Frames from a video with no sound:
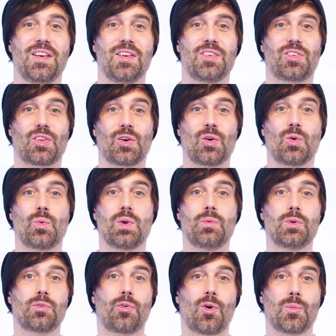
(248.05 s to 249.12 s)
So we
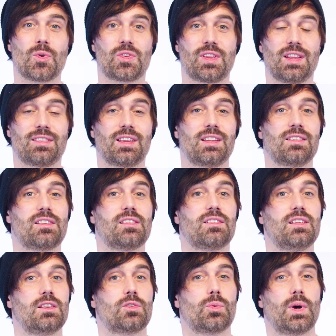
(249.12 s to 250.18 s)
would form a sentence
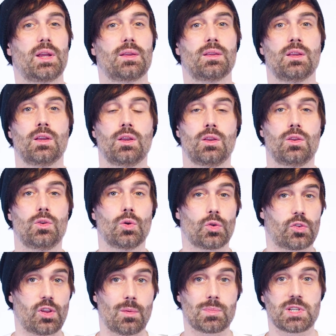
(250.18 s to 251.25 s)
this way. Your
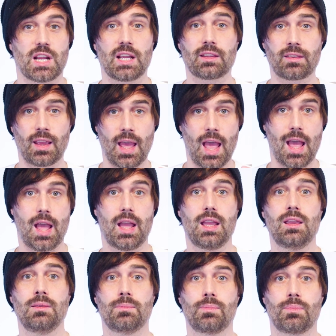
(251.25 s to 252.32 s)
subject,
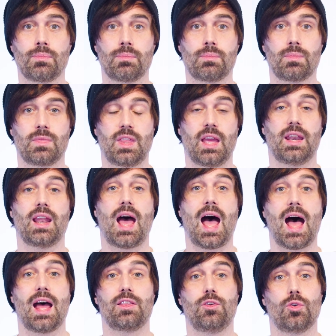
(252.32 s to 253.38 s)
A, then
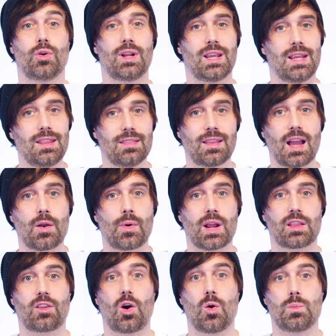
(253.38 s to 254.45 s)
add your
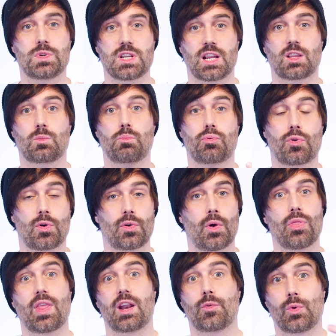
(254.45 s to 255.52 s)
indirect object
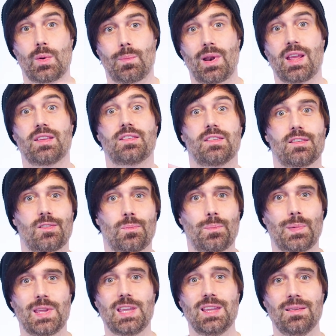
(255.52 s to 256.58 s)
pronoun that replaces
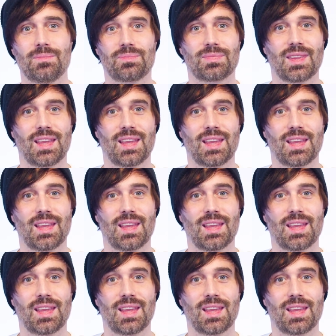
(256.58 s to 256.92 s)
B,